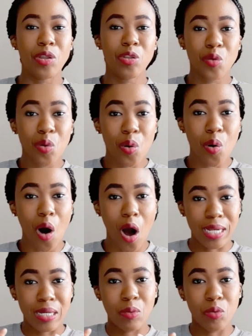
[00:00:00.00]
you
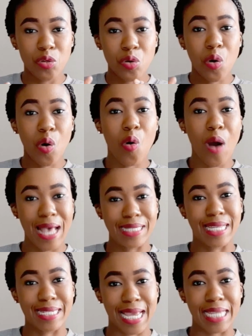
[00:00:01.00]
who has
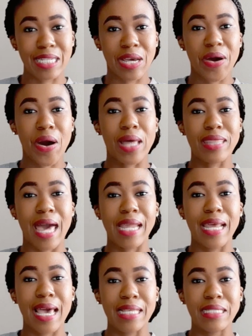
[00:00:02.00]
a debt that
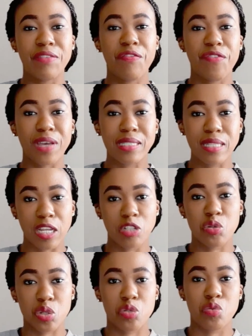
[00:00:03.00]
is fixed
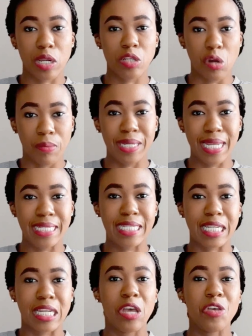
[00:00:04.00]
interest rate
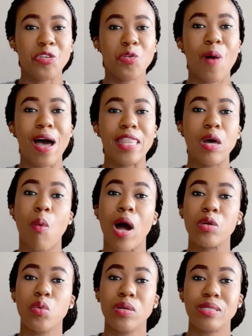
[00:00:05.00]
dominated, you are the one
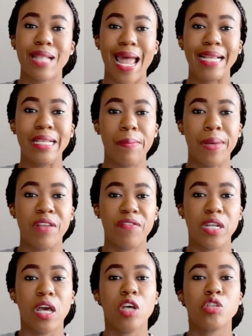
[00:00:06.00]
who is likely
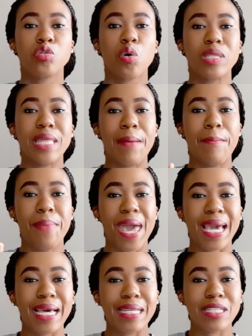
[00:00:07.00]
benefit. So the
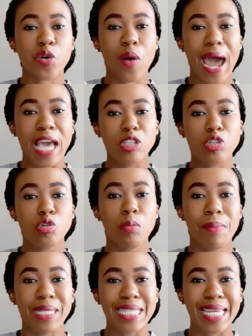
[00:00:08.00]
bank tries to
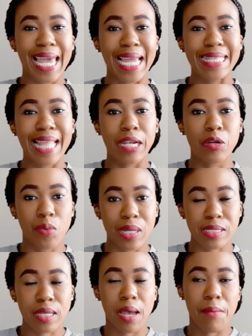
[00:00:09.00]
mitigate that
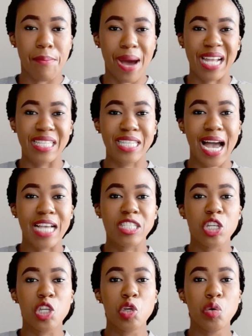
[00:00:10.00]
risk by
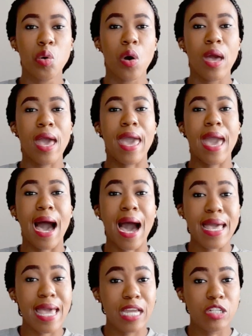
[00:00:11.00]
charging you a
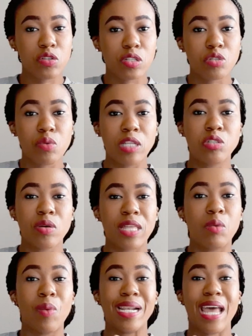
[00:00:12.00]
higher interest rate, so
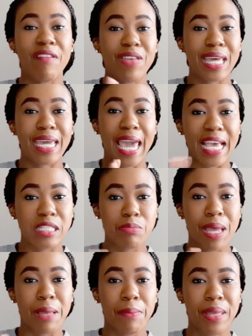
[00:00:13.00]
that whatever the case
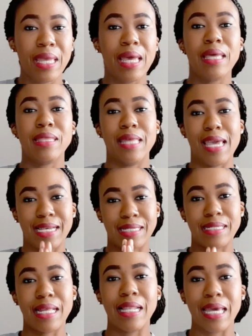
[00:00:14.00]
may be, they are
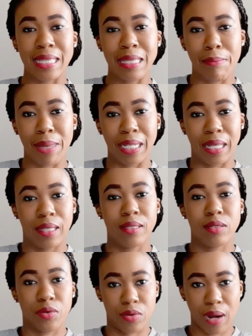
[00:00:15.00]
still in the middle,
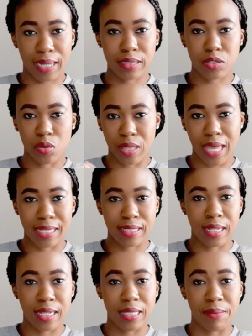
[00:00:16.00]
right? So they are
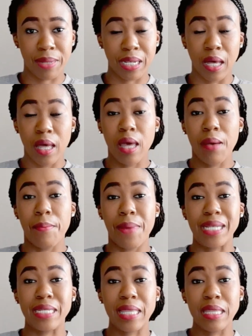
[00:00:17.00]
still in the middle,
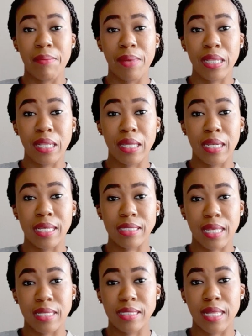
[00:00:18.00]
but in the middle in a
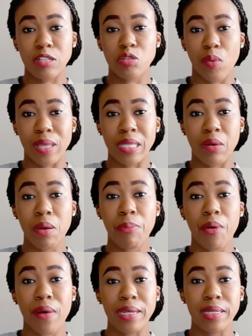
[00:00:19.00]
sense that, so when the repo
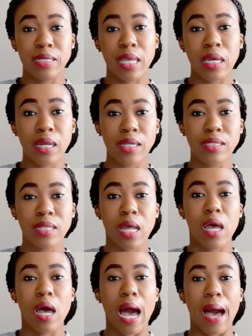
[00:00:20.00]
rate is increased,
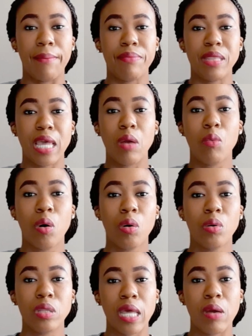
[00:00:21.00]
they
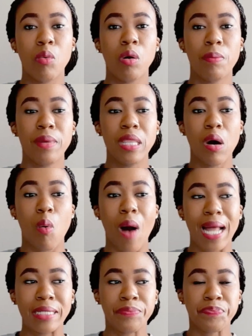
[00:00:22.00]
will be the
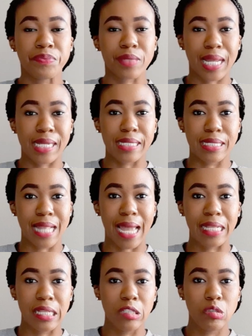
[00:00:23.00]
one that is
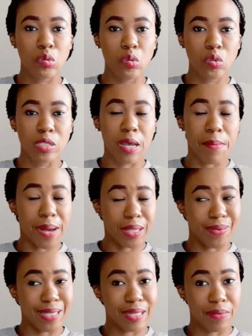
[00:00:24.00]
likely to lose, but
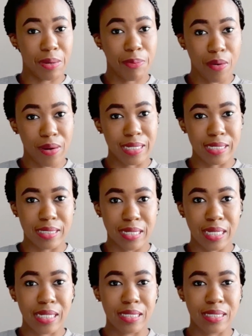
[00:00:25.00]
when the repo rate is
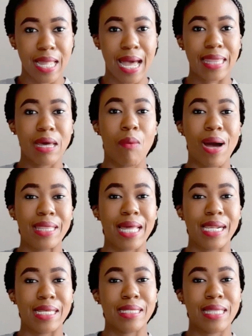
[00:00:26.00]
decreased, they are the one that
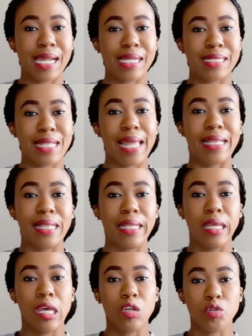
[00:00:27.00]
is likely
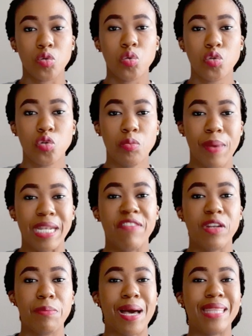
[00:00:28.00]
to
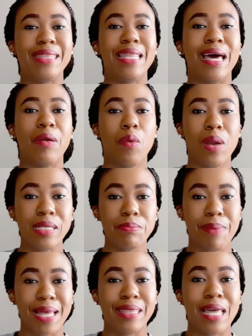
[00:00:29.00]
benefit. But
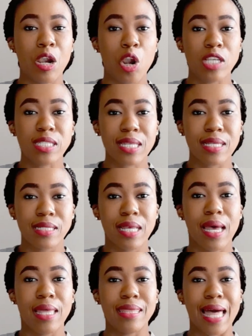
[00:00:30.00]
the losses
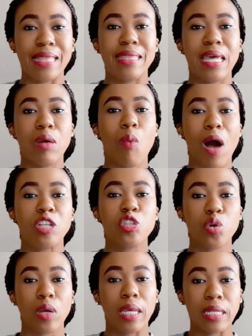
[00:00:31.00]
that they want to
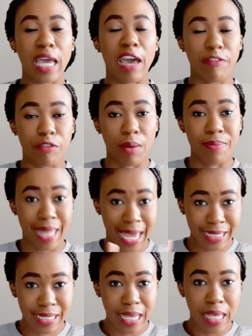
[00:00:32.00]
incur from
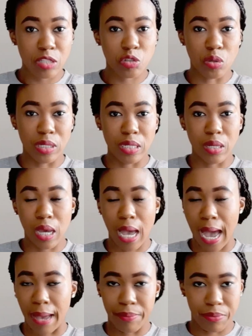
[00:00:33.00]
that, should
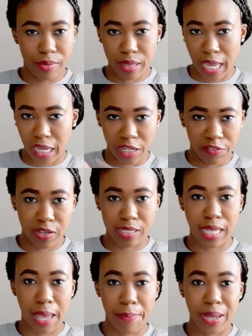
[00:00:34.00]
the inverse
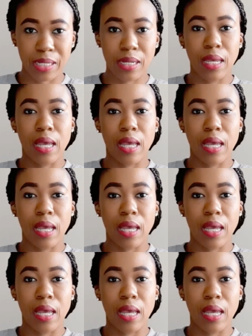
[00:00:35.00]
happen,